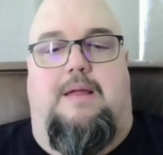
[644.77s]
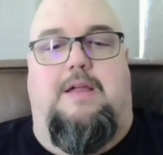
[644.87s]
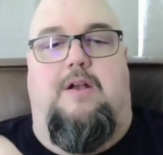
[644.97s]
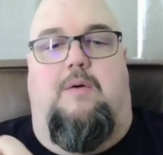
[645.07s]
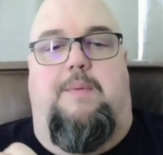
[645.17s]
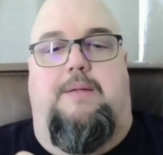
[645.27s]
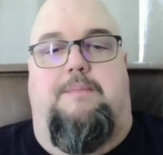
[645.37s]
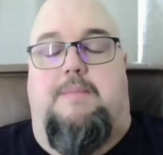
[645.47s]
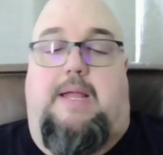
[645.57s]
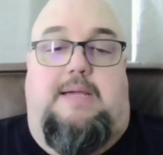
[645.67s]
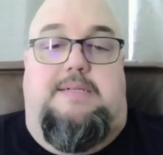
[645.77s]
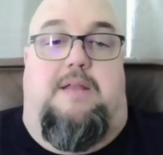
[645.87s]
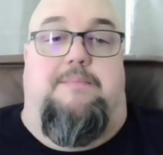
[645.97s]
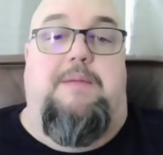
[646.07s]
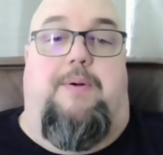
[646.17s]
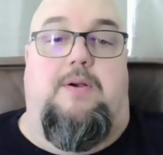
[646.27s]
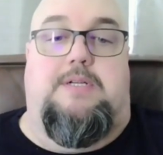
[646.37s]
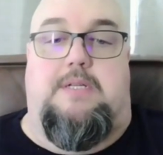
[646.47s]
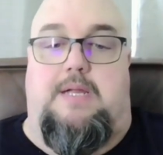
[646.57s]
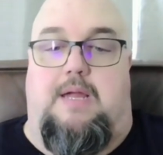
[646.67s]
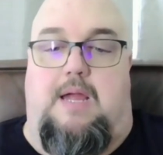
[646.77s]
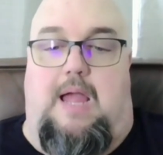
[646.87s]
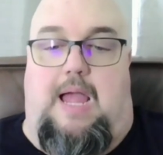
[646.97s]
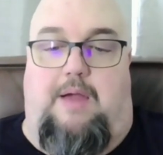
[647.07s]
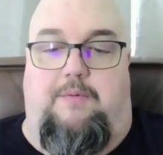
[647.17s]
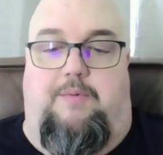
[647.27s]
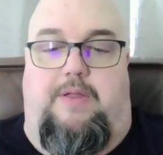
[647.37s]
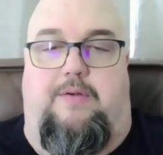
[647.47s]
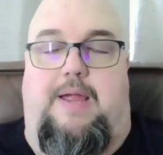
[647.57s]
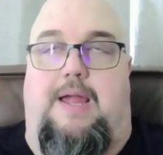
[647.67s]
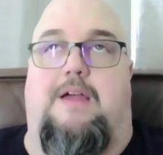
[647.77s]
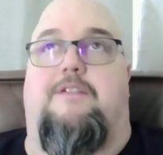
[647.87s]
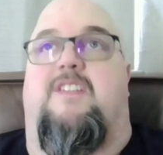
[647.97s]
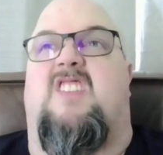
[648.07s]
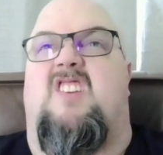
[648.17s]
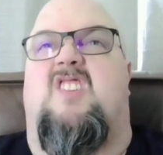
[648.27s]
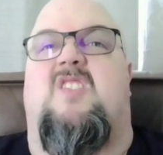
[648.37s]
Yeah, but like I said, me personally, I would rather have to do